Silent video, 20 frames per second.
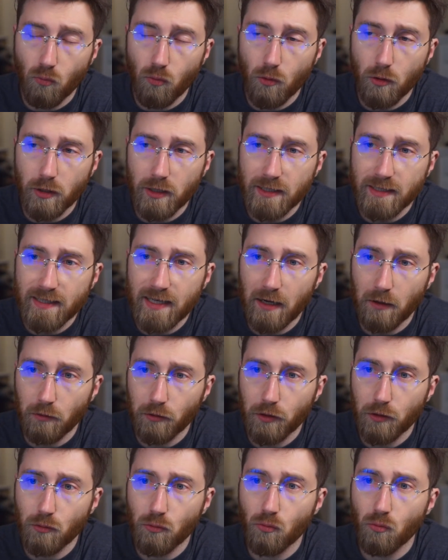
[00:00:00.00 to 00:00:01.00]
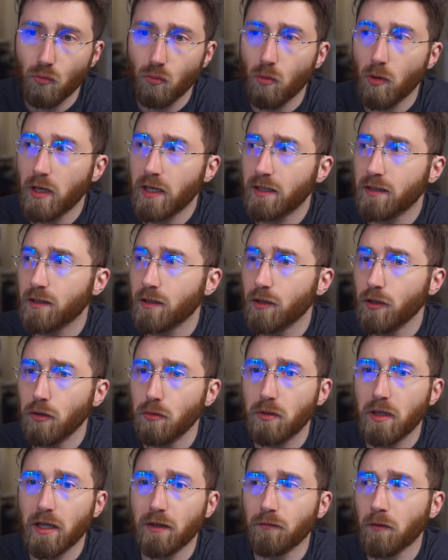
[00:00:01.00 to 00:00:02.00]
would tell you what
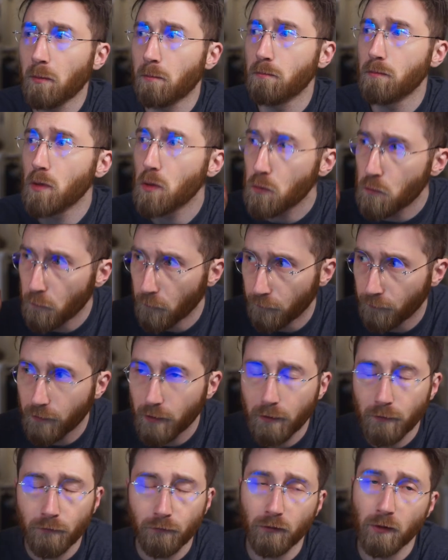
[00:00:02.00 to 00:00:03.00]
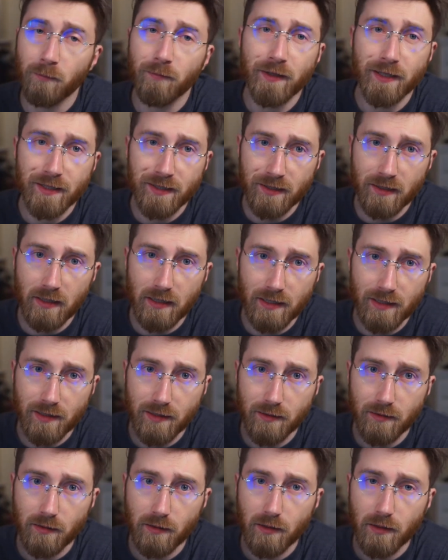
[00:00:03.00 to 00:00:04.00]
you can remove from this
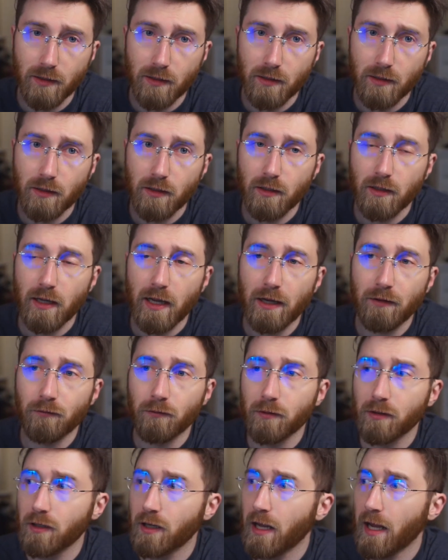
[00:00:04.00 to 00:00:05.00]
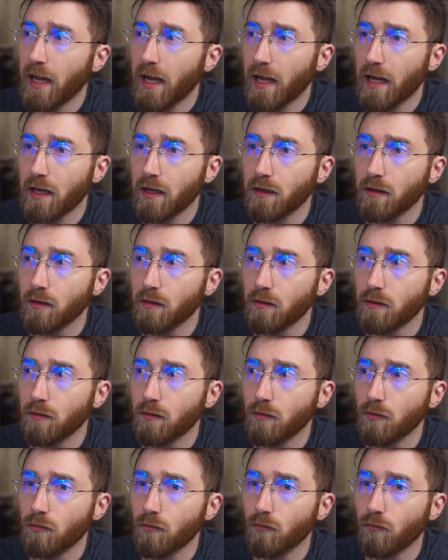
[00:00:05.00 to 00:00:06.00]
list. And
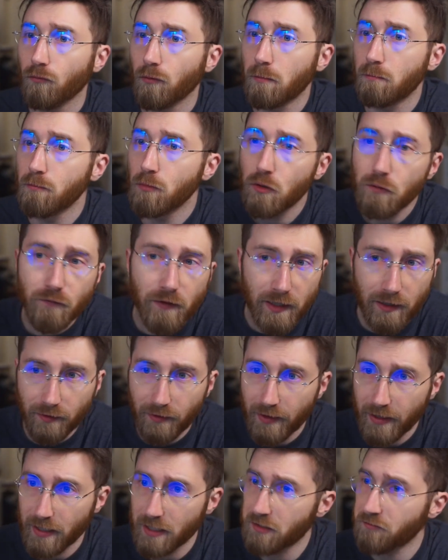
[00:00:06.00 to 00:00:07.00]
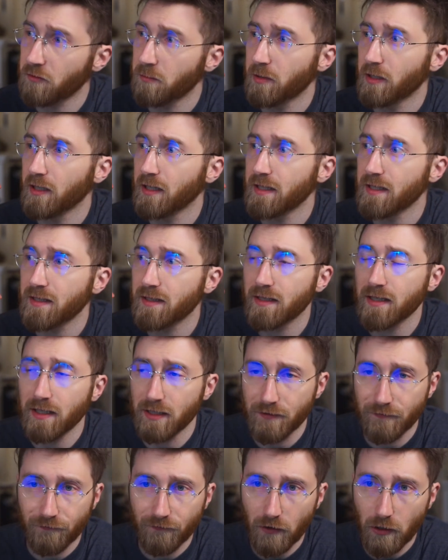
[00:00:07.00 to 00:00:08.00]
removing things from a list
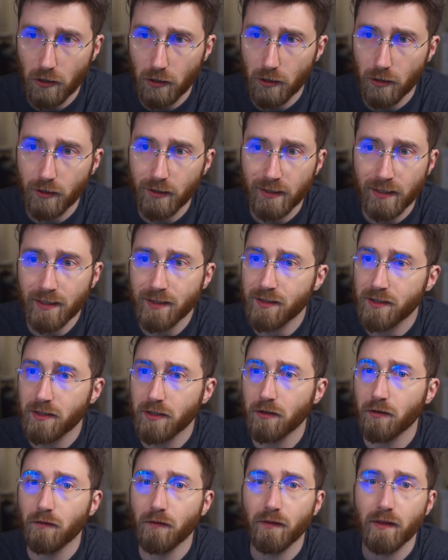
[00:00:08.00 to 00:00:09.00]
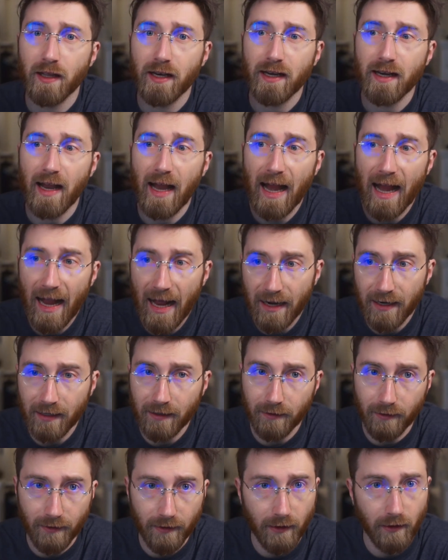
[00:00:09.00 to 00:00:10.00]
is far easier than
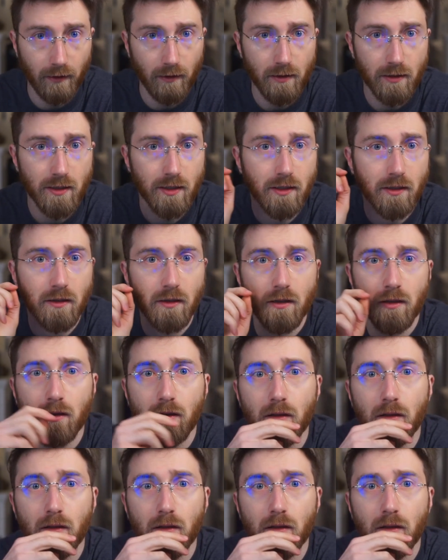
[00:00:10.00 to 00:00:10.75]
adding things.